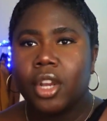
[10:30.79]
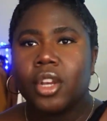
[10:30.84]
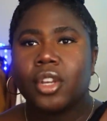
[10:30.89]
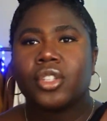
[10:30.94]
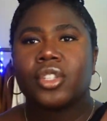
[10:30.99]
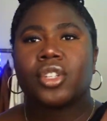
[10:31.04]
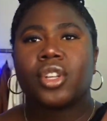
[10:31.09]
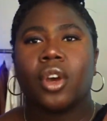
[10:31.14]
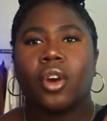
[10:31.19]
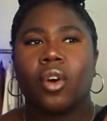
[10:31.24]

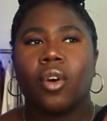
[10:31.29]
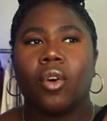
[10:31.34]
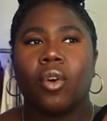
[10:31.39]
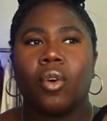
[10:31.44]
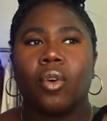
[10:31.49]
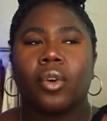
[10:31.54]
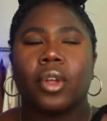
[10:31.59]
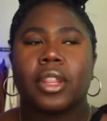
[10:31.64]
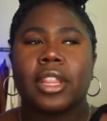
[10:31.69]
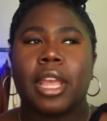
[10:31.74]

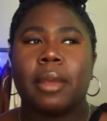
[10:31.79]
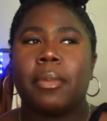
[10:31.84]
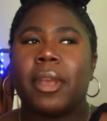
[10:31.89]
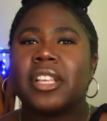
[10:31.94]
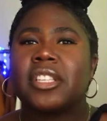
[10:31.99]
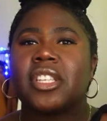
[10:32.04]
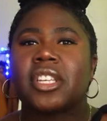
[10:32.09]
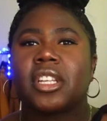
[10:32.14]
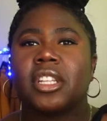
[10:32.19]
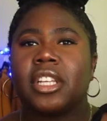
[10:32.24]
So they
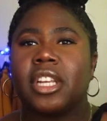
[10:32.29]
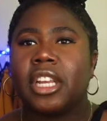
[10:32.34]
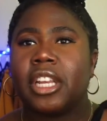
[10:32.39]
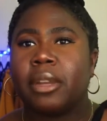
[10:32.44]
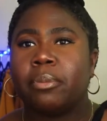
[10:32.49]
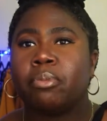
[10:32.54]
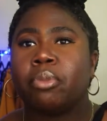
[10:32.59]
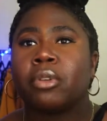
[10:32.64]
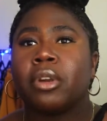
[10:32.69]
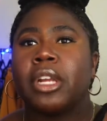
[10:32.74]
basically
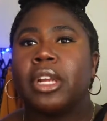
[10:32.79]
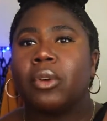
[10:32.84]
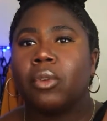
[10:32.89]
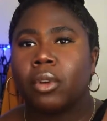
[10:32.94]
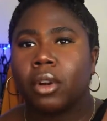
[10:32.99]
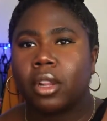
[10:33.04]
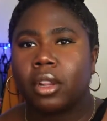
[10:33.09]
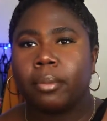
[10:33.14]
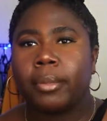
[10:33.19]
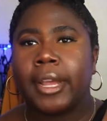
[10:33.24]

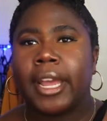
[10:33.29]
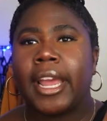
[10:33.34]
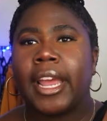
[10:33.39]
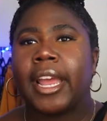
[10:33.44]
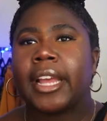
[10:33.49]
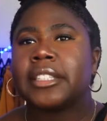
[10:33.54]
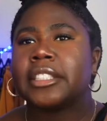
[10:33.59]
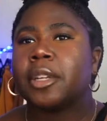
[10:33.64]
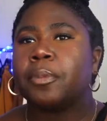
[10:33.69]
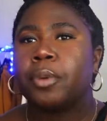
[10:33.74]
pre-order the
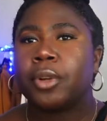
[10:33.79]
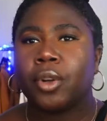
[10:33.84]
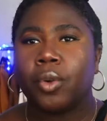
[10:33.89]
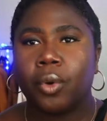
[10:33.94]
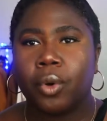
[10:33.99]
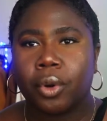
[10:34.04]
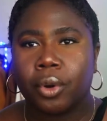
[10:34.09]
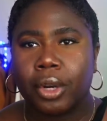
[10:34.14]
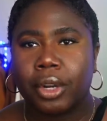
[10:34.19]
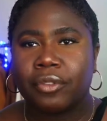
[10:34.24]
bags, they put an
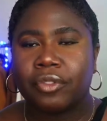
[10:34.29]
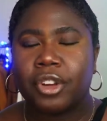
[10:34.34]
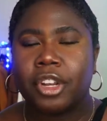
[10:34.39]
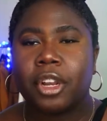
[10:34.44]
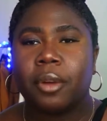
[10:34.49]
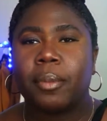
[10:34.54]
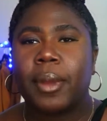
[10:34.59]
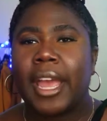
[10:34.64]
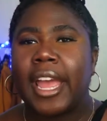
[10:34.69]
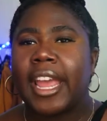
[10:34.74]
order in for your
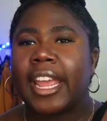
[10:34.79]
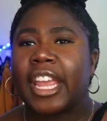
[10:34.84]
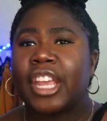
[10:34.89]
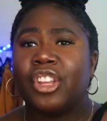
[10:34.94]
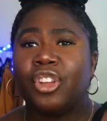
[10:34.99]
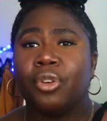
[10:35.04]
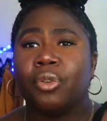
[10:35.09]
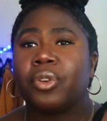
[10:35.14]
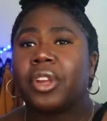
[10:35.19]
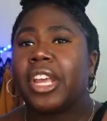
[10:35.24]
bag, and
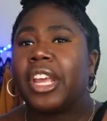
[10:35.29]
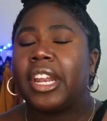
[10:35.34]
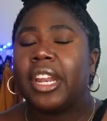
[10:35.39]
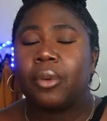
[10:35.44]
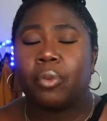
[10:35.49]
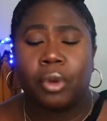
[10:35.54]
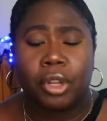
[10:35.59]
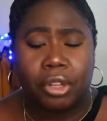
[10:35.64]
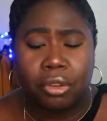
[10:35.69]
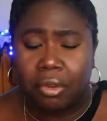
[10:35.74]
you'll get it
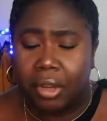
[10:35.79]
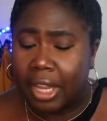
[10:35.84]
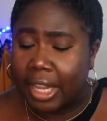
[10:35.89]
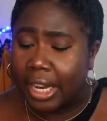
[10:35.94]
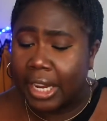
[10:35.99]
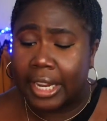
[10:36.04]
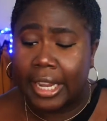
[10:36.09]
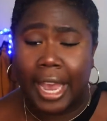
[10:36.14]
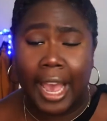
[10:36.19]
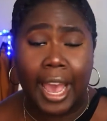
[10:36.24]
when you get
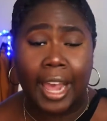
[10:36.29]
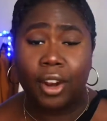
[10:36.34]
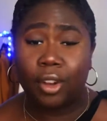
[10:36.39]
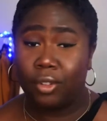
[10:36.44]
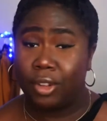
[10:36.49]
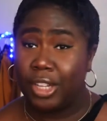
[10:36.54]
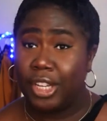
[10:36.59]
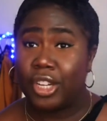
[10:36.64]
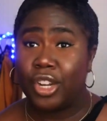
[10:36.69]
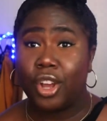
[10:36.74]
it. God
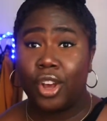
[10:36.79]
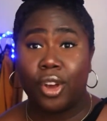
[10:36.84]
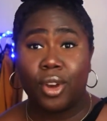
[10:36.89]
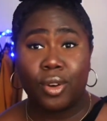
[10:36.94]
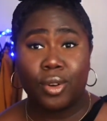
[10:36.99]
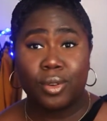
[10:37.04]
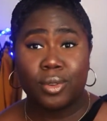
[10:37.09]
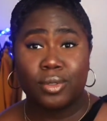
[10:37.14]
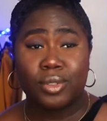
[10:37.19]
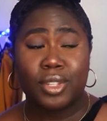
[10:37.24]
only
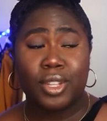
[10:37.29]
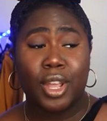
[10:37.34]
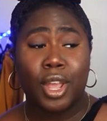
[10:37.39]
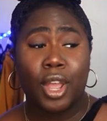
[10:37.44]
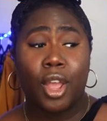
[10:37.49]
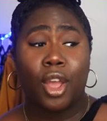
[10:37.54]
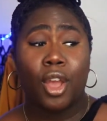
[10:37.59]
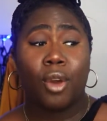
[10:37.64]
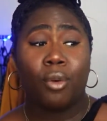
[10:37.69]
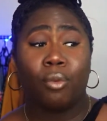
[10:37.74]
knows
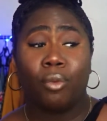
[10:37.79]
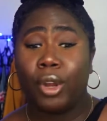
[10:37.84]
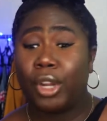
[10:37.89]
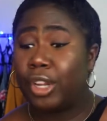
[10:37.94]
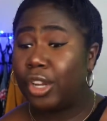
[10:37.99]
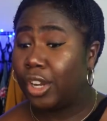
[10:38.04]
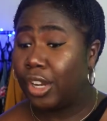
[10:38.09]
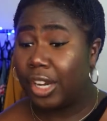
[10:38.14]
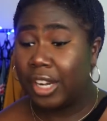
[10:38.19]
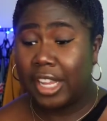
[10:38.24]
when
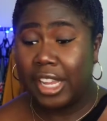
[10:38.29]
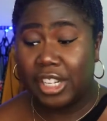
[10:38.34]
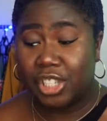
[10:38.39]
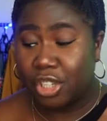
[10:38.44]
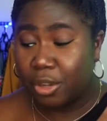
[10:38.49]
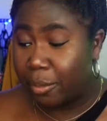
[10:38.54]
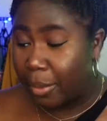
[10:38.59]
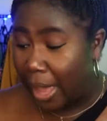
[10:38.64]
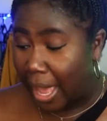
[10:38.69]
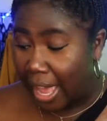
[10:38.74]
you're gonna get
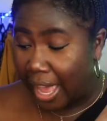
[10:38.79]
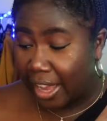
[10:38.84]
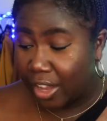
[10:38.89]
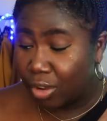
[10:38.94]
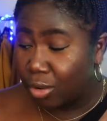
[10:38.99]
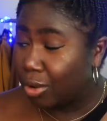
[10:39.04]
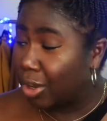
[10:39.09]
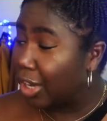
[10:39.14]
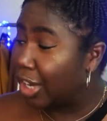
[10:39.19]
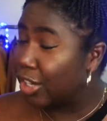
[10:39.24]
your bag.
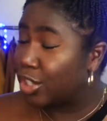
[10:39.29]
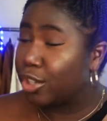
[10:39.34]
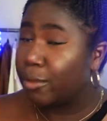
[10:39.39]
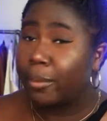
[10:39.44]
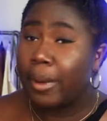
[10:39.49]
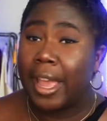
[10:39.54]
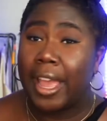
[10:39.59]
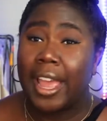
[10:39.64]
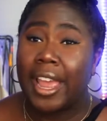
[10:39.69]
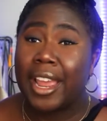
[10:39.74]
You could get your
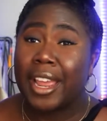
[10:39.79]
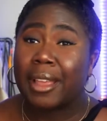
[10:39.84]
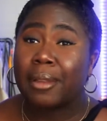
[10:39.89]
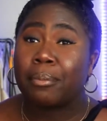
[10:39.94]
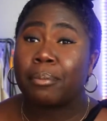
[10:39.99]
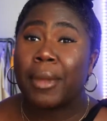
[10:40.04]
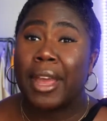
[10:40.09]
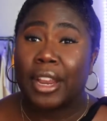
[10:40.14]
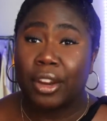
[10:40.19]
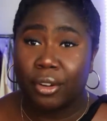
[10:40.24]
bag
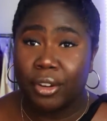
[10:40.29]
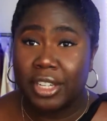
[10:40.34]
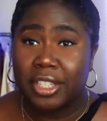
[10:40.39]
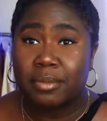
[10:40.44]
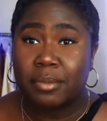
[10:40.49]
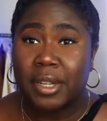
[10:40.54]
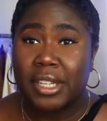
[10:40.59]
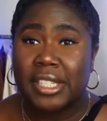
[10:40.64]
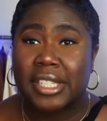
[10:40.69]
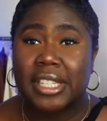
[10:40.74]
by
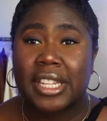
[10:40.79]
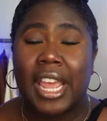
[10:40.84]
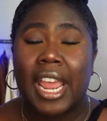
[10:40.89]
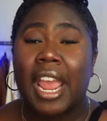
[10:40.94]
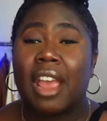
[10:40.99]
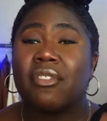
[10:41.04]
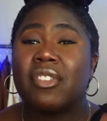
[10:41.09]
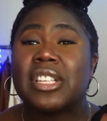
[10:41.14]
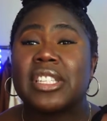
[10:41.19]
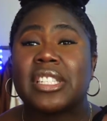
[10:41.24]
Christmas. They
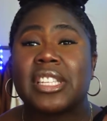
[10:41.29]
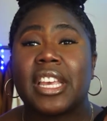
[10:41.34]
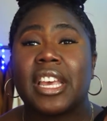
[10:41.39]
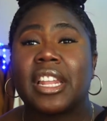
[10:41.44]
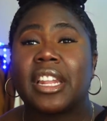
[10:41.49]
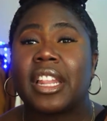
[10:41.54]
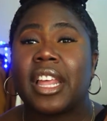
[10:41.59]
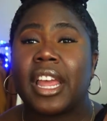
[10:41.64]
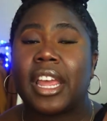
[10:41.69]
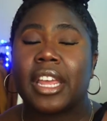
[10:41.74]
haven't said
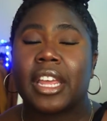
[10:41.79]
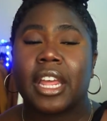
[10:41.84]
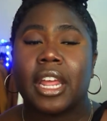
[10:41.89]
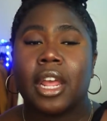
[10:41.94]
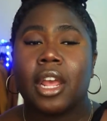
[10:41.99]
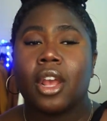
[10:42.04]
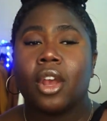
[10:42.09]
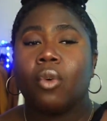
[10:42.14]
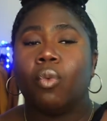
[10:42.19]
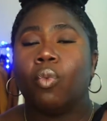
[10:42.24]
like
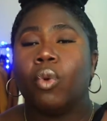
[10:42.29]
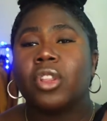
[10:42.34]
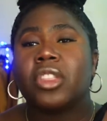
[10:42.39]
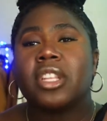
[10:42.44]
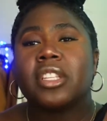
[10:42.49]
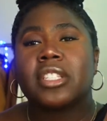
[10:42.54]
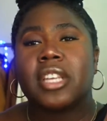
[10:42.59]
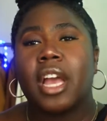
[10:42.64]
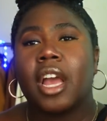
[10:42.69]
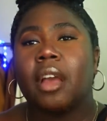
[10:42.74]
what the
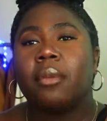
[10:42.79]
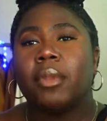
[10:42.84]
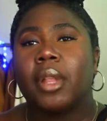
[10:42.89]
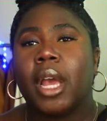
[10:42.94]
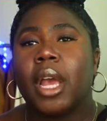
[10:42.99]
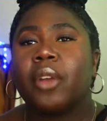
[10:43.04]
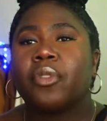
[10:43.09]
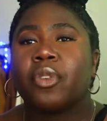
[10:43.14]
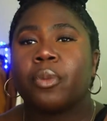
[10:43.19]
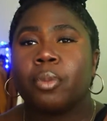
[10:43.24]

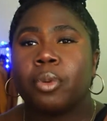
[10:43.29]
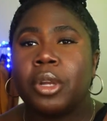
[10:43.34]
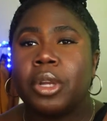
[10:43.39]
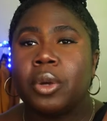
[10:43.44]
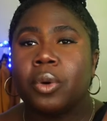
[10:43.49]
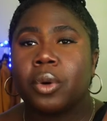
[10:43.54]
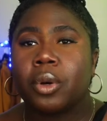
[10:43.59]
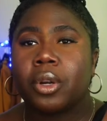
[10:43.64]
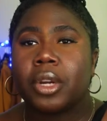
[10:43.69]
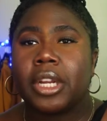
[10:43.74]
timeline for
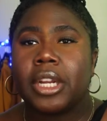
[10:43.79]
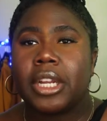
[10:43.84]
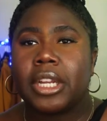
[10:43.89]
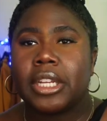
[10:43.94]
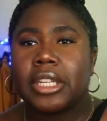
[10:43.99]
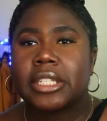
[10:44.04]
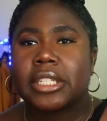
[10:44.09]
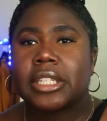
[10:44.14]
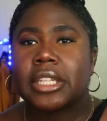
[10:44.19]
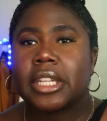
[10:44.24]
pre-order
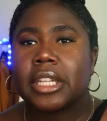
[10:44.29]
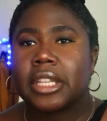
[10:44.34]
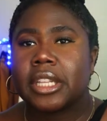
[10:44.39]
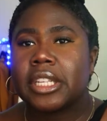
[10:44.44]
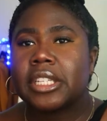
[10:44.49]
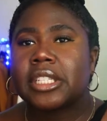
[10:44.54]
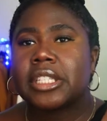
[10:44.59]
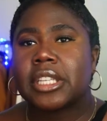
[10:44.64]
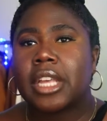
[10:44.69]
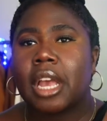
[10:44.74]
is
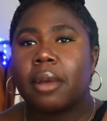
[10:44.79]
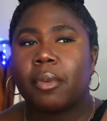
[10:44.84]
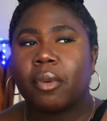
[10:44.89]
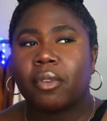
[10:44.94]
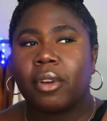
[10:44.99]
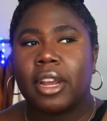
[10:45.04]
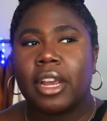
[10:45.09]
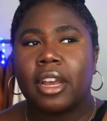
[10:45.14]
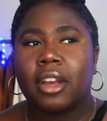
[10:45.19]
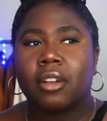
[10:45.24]
this time
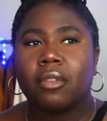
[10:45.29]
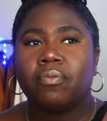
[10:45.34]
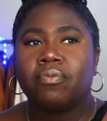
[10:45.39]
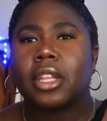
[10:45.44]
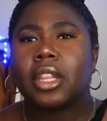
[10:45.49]
around.